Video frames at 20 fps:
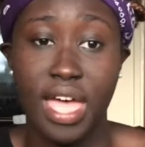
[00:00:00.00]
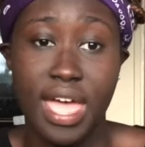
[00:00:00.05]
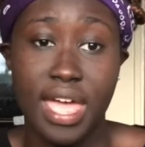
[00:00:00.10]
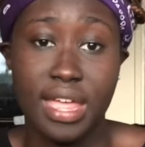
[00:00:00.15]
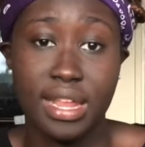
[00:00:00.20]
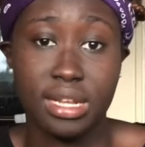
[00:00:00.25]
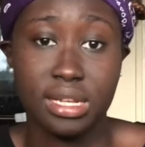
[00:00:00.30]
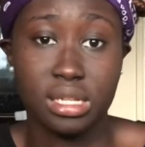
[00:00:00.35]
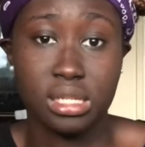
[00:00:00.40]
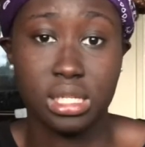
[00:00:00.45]

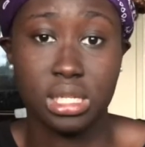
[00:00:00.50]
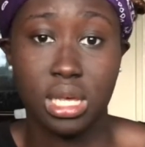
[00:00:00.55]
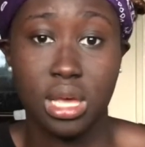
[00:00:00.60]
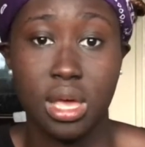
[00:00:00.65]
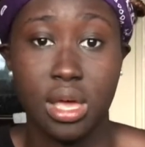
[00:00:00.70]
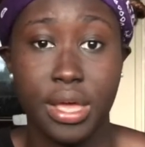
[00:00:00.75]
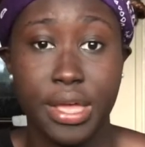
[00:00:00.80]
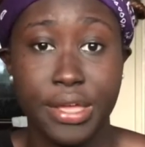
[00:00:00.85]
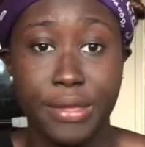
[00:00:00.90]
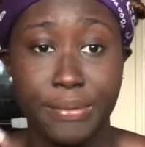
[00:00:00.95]
and
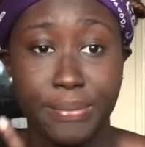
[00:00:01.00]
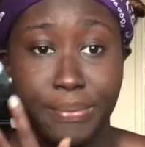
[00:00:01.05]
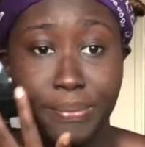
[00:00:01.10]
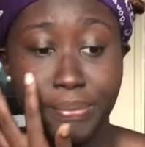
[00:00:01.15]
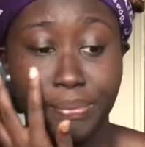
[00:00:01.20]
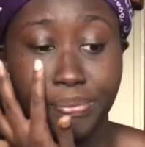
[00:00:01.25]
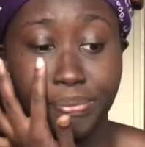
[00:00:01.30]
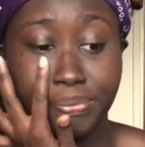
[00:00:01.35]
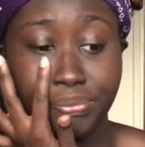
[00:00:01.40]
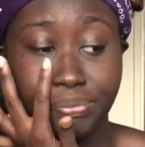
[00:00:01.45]

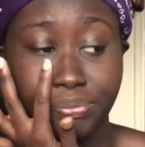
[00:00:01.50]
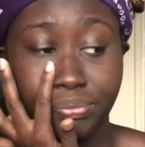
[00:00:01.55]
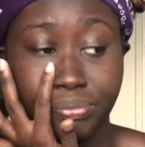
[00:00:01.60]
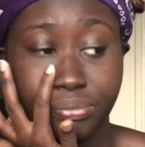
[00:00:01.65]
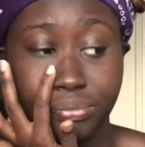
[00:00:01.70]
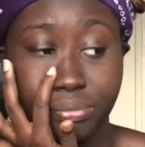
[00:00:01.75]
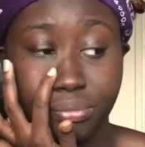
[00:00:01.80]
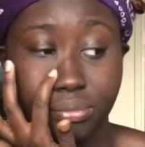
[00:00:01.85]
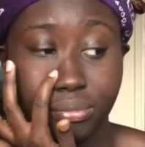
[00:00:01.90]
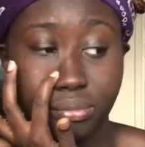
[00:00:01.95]
um,
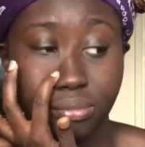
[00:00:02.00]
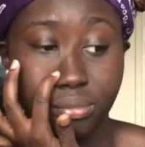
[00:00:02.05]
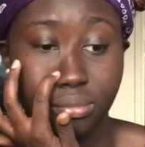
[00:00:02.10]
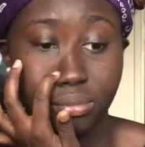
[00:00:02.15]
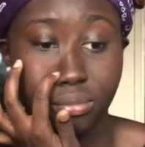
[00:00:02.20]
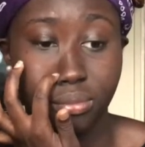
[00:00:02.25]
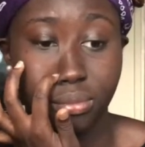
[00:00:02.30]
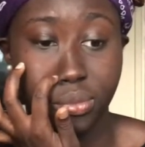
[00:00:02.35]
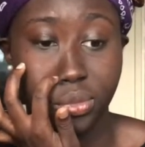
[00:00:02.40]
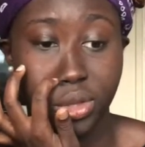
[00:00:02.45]

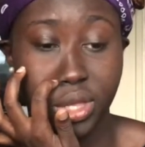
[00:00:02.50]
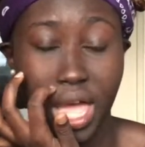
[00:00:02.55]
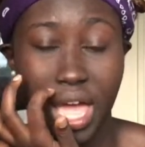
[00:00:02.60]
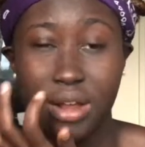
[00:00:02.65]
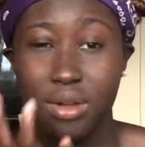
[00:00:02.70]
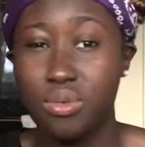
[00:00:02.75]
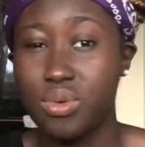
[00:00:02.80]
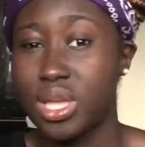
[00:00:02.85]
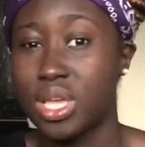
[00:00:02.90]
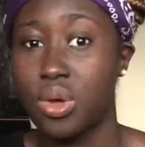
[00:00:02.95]

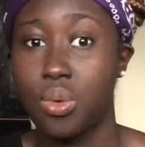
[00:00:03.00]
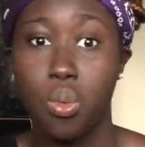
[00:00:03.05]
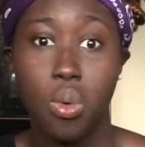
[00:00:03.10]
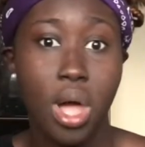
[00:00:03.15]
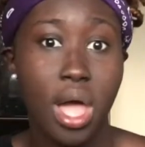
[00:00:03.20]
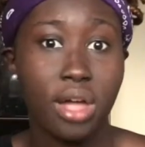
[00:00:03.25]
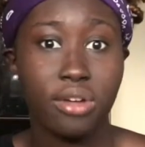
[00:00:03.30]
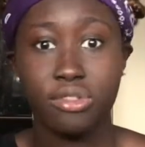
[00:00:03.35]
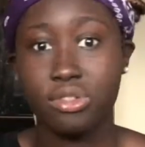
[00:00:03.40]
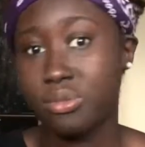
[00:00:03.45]
kind of we can
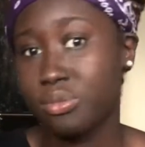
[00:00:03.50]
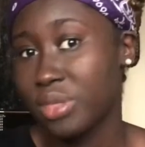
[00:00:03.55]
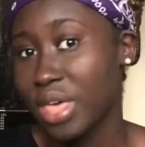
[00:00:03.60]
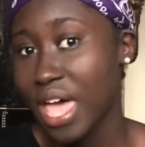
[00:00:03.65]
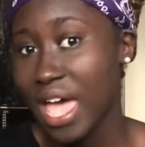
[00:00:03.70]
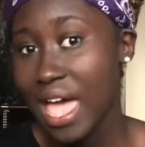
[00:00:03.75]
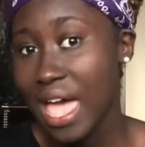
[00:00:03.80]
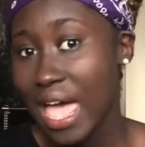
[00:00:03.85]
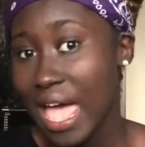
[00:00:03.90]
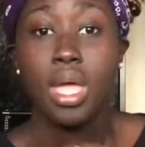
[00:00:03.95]
work from
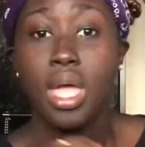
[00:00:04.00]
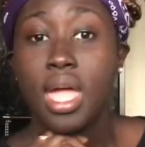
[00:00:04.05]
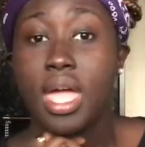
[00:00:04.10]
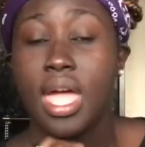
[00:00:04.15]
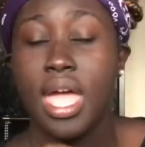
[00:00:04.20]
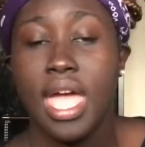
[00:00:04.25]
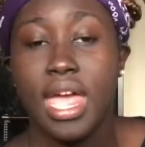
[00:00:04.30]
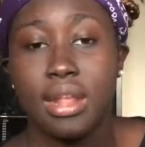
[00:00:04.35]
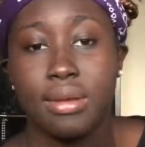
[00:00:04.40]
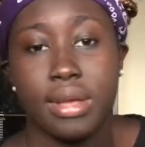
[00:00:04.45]
there.
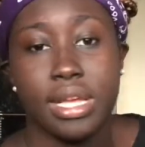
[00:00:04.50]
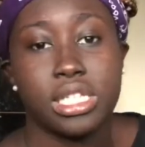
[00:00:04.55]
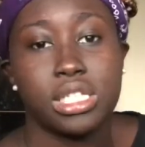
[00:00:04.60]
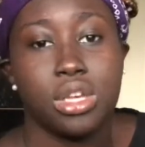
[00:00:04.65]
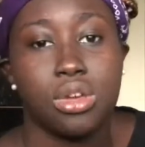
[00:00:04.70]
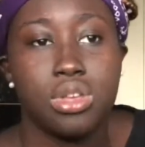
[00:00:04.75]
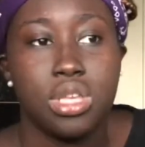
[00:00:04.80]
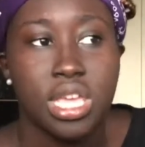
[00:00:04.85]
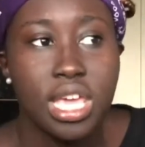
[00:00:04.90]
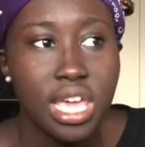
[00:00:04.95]
Anyway,
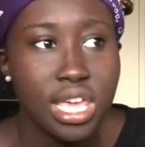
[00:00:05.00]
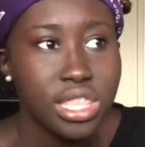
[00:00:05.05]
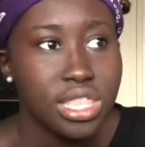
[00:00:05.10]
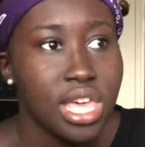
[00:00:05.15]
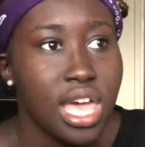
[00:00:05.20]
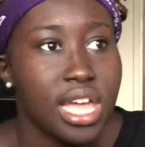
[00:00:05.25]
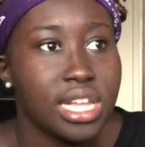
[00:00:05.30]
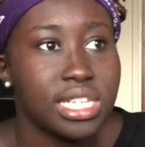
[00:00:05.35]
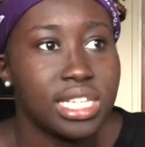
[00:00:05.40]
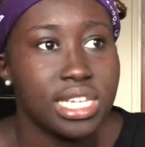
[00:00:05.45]
so year
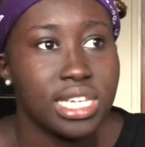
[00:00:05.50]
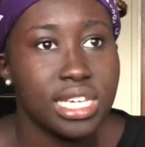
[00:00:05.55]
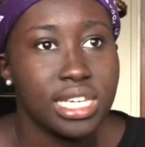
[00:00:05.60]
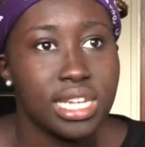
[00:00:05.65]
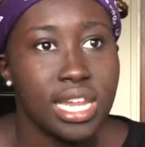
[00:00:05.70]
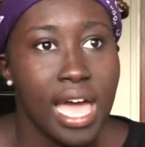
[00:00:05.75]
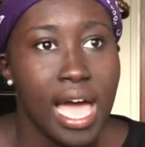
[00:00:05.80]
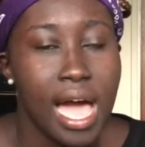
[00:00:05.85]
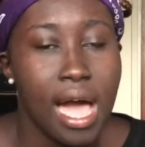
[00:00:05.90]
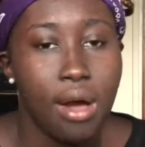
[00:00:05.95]

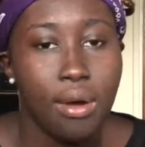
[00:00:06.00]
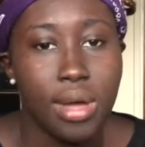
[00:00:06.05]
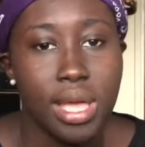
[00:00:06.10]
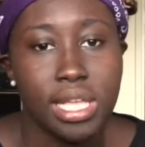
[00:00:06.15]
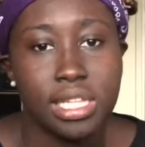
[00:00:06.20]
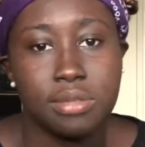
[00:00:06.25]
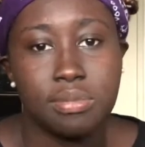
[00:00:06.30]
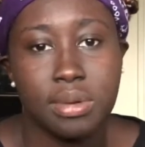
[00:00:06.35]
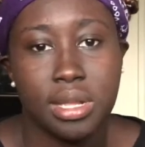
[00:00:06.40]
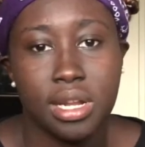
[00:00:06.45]
thirteen now,
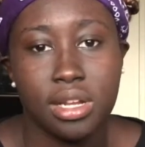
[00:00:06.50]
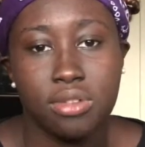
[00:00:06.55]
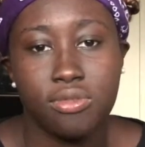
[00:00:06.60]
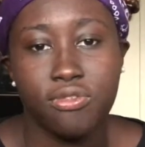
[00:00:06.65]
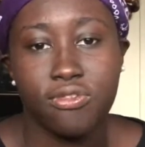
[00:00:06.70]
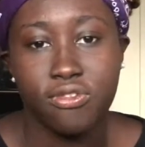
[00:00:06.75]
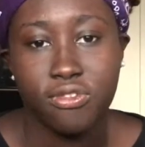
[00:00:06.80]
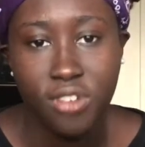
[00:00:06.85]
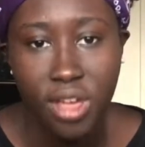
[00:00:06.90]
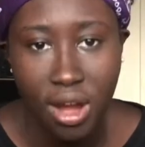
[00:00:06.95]
it's been a
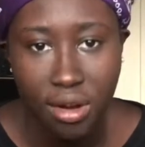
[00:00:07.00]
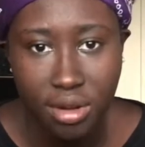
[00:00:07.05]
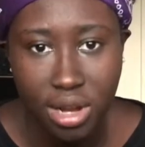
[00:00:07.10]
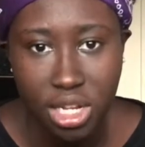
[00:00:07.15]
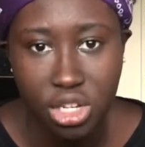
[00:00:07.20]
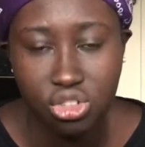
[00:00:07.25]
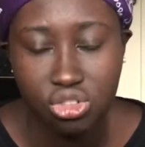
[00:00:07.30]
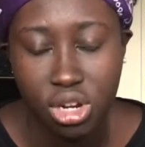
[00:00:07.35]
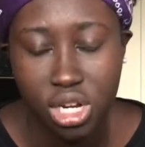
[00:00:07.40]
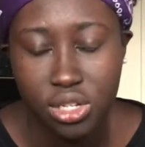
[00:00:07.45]
very
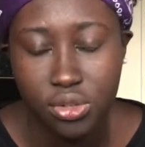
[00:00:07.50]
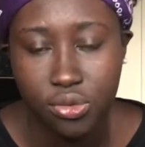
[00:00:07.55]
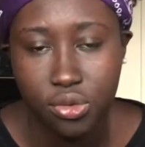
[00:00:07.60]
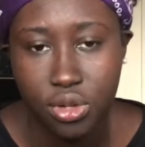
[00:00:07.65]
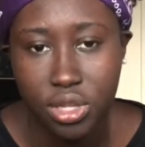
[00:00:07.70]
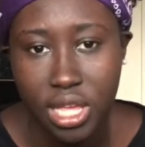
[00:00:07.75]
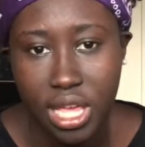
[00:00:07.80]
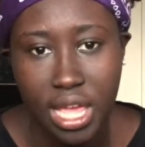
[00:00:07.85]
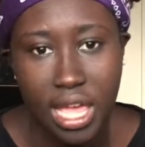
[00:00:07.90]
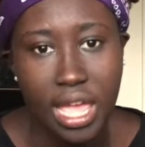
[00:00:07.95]

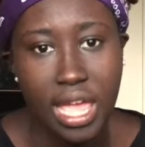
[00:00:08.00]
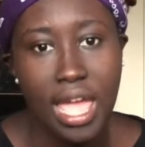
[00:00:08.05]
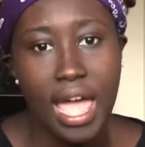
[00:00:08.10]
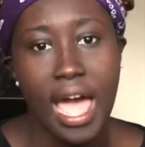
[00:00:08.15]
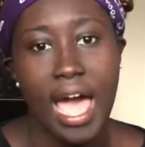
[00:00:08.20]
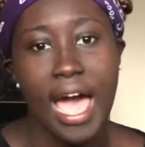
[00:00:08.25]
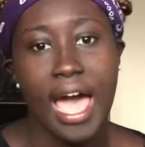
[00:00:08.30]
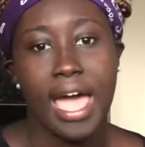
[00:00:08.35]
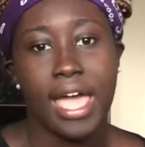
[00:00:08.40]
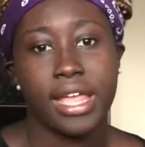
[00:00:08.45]
stressful year
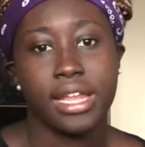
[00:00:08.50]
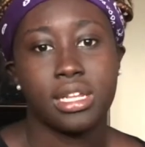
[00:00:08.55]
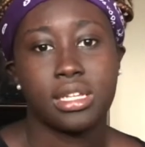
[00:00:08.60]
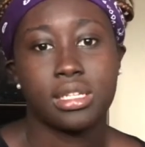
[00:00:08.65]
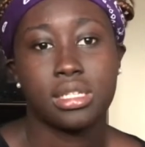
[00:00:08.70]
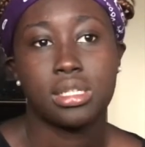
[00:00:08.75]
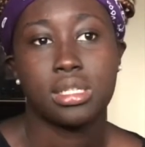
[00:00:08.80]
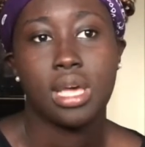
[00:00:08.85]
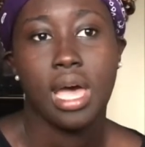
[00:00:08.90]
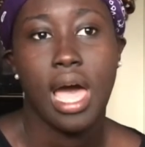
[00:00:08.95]

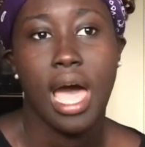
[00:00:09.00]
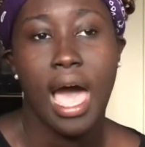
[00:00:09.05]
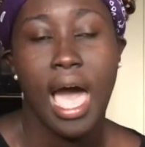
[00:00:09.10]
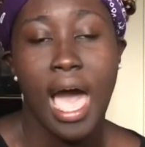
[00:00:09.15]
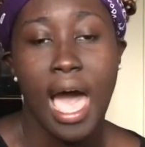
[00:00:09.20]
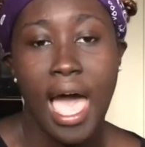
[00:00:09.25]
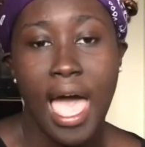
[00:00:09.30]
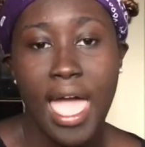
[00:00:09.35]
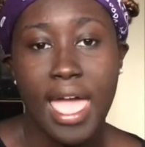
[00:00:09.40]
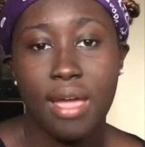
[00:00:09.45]
and
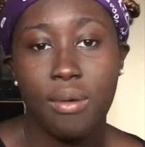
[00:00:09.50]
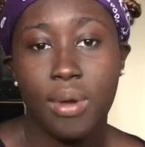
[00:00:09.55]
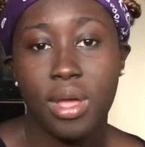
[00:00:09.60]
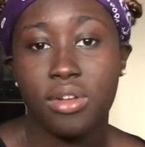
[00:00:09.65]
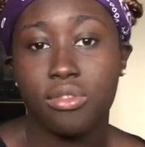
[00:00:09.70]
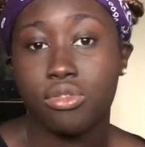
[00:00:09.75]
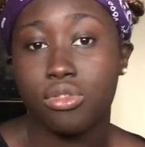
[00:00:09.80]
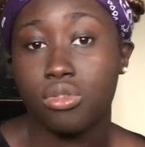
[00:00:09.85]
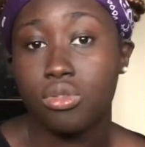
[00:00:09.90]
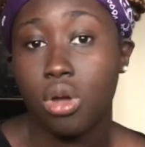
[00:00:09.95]
I
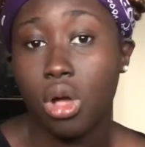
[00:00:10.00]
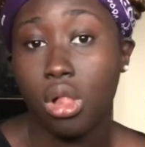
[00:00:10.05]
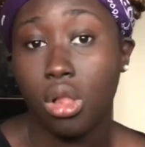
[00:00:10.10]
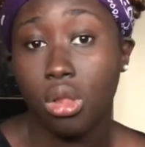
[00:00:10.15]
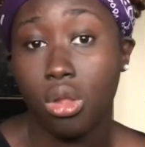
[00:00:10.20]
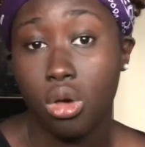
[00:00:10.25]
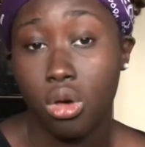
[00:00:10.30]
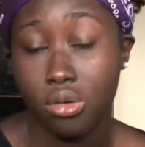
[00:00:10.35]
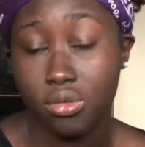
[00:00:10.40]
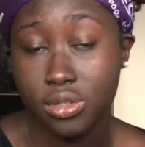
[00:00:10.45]
went through a
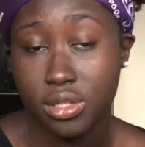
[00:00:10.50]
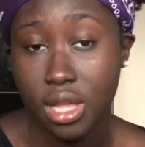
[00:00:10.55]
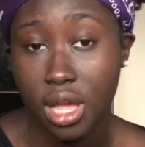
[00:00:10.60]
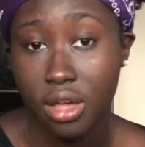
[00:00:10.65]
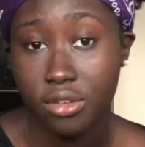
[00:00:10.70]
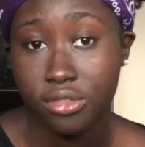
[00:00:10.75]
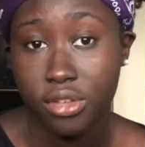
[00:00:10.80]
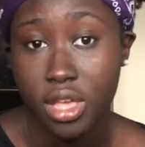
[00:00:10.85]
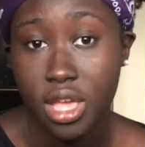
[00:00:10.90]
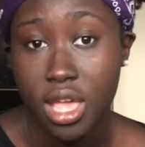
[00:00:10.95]
lot of
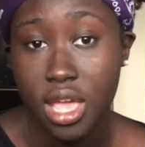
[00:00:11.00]
stuff.